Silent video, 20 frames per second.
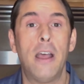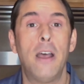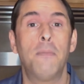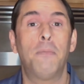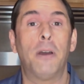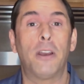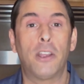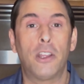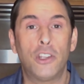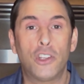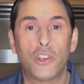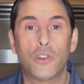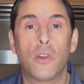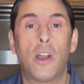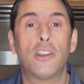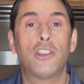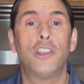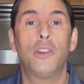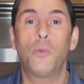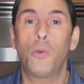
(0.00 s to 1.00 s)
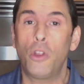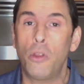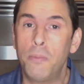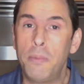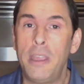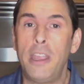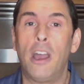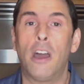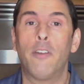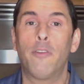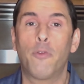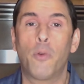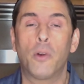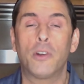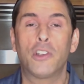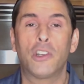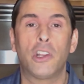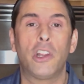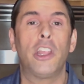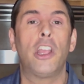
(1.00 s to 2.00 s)
But construction will be
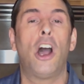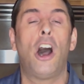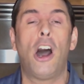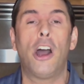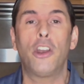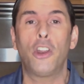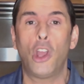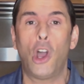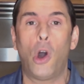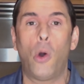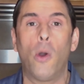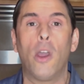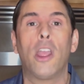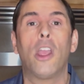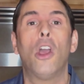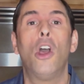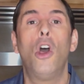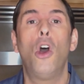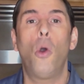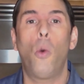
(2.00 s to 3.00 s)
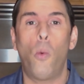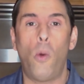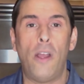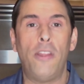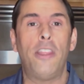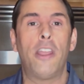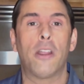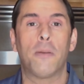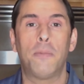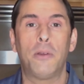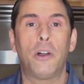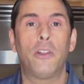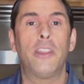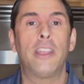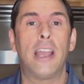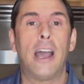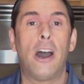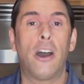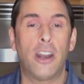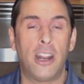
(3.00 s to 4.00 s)
unfortunately ongoing when they are building
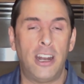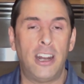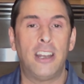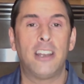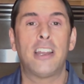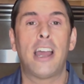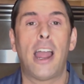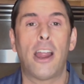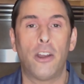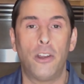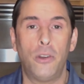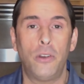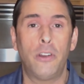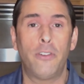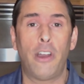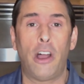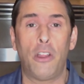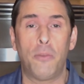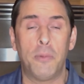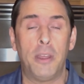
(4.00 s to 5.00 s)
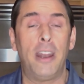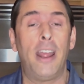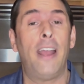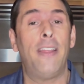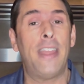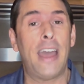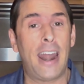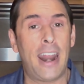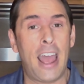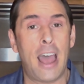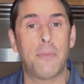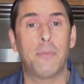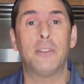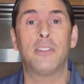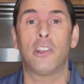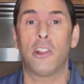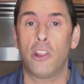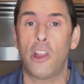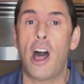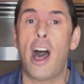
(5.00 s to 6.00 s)
out an entire new development. And that happens a
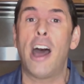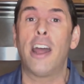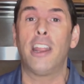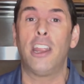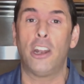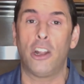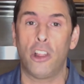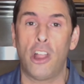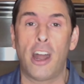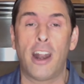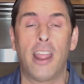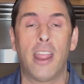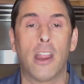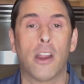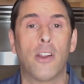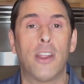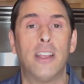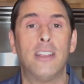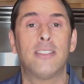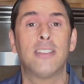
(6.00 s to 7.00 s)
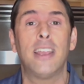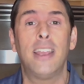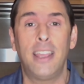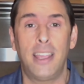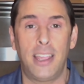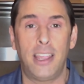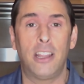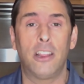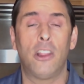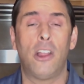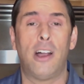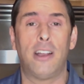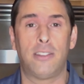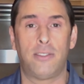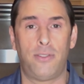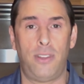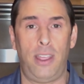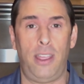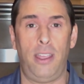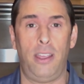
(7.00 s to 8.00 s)
lot in a lot of areas in Las
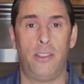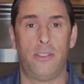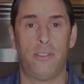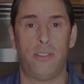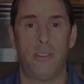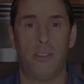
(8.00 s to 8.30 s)
Vegas.